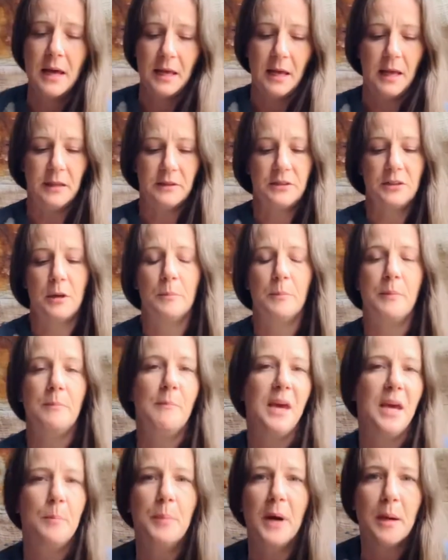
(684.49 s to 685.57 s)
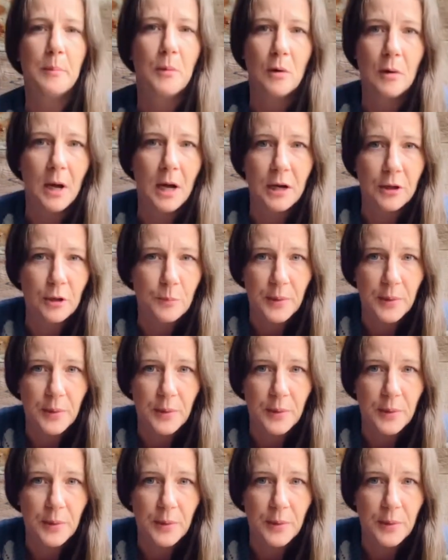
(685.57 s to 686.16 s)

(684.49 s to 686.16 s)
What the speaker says: and some made by Murano,